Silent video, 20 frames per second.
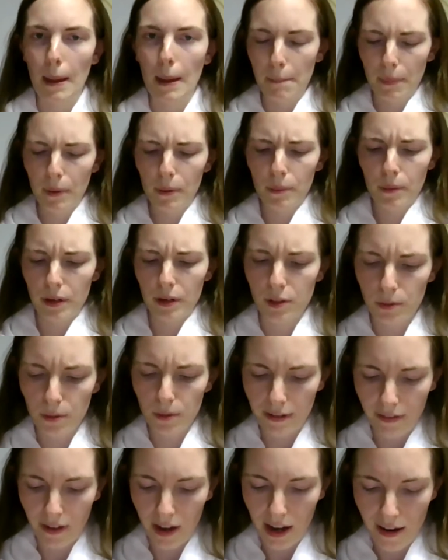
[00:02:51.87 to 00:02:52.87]
But what do
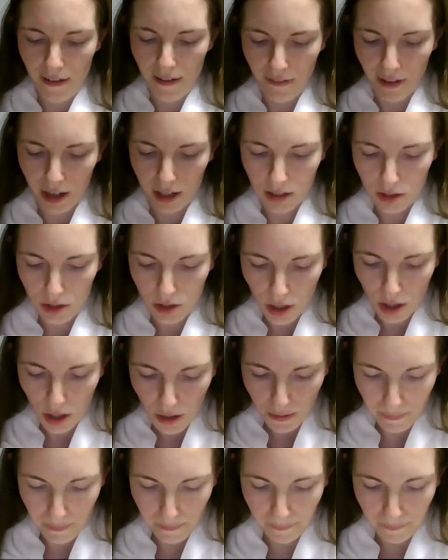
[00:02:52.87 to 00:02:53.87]
we find in verse
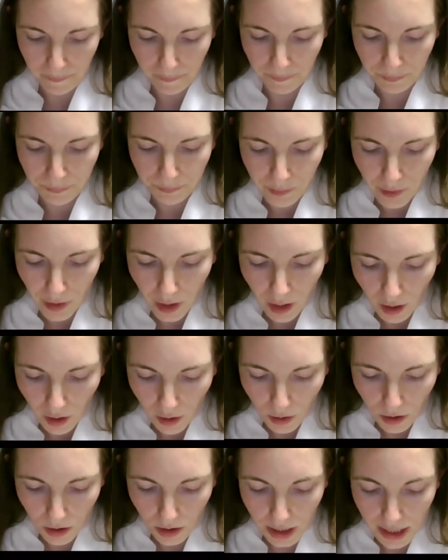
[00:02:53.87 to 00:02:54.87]
two?
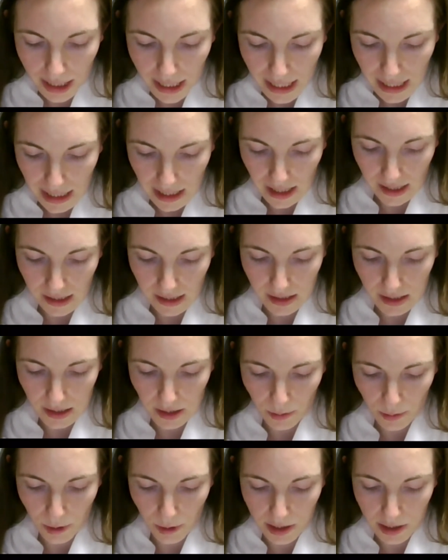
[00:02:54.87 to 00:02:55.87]
Cornelius
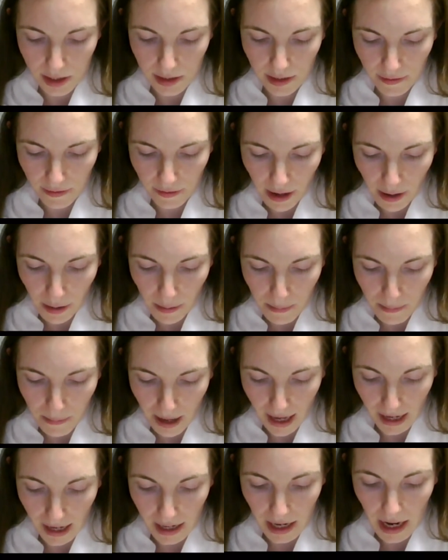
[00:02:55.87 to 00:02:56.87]
was a devout
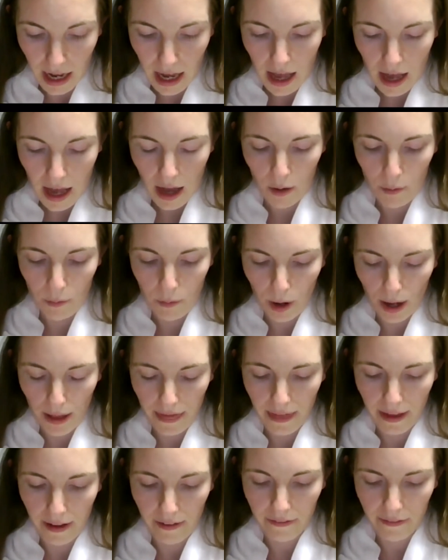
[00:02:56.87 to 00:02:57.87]
man and
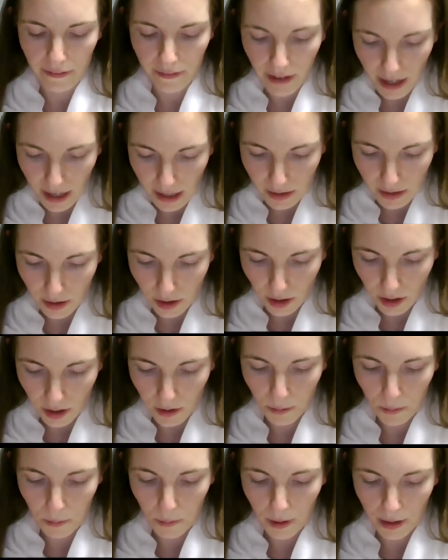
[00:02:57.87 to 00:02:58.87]
one that feared
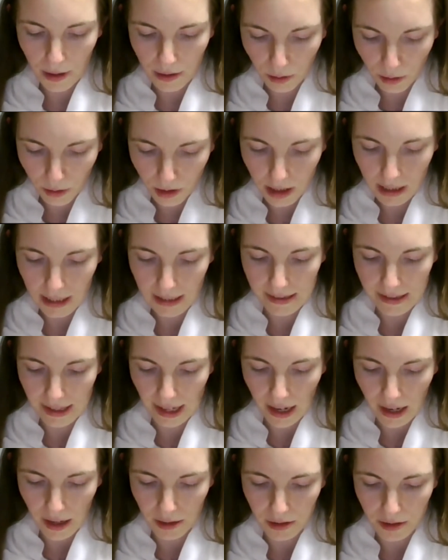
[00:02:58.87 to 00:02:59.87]
God with all his
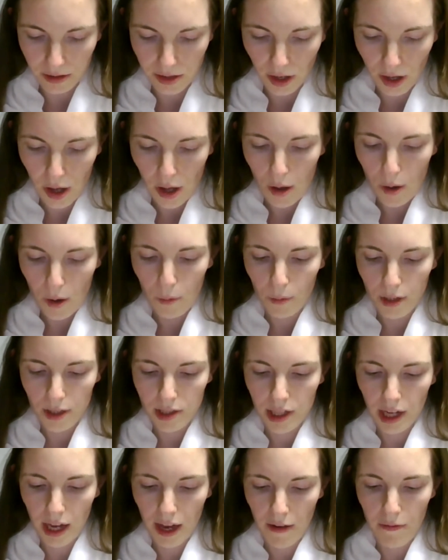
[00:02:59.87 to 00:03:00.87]
house,
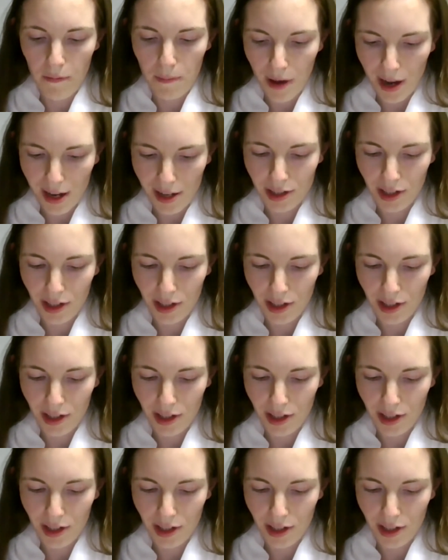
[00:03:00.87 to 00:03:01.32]
which gave much